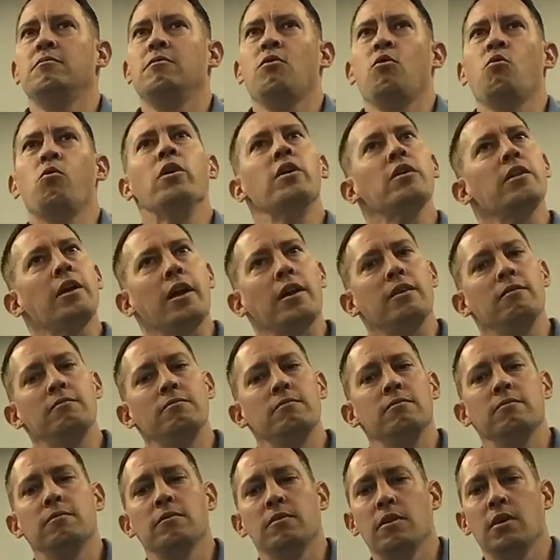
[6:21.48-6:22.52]
Or will they?
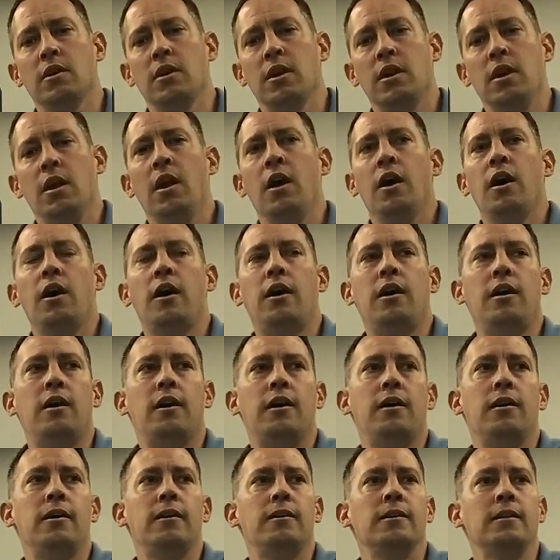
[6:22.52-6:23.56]

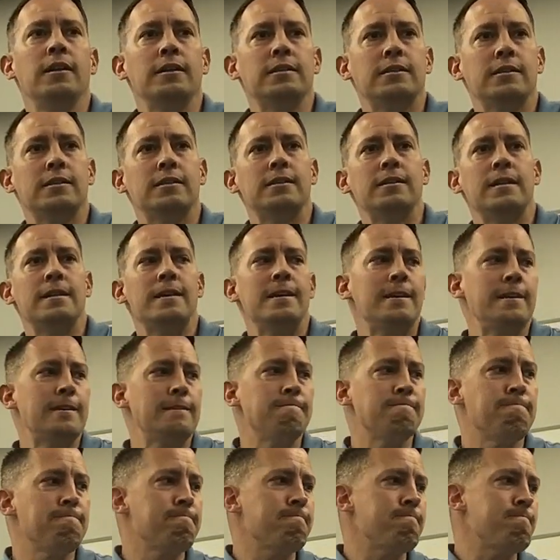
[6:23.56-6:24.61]
Let's
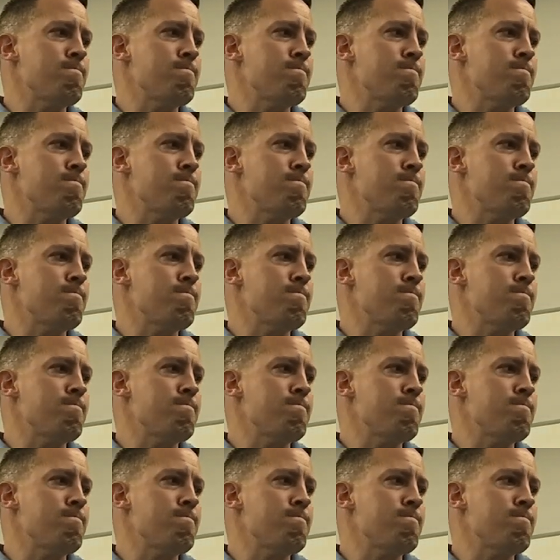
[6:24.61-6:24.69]
see.